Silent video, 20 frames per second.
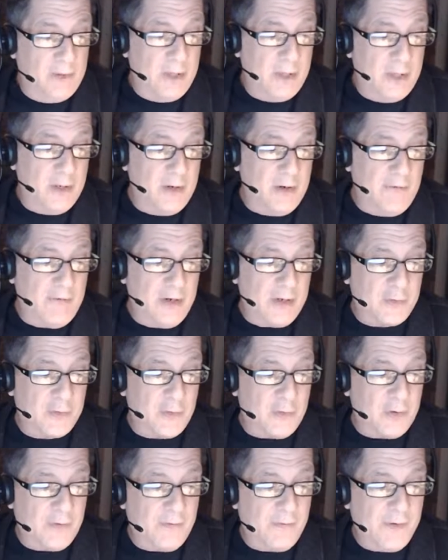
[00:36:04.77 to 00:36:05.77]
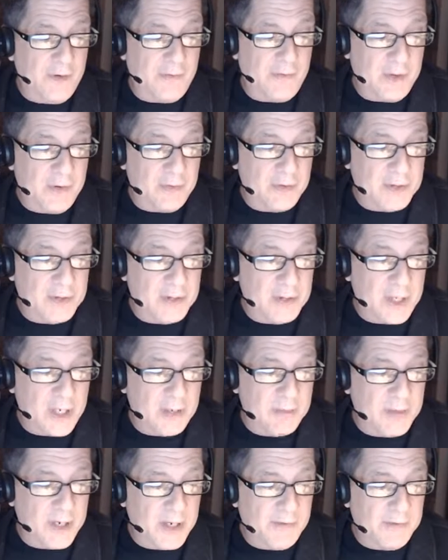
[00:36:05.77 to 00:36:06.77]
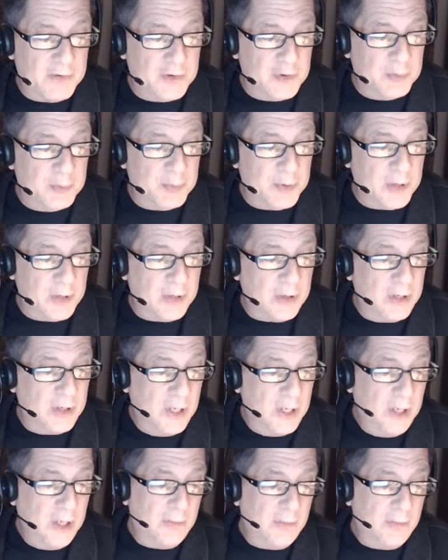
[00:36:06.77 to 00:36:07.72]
We know of S-150, which is Tom Davis's bill.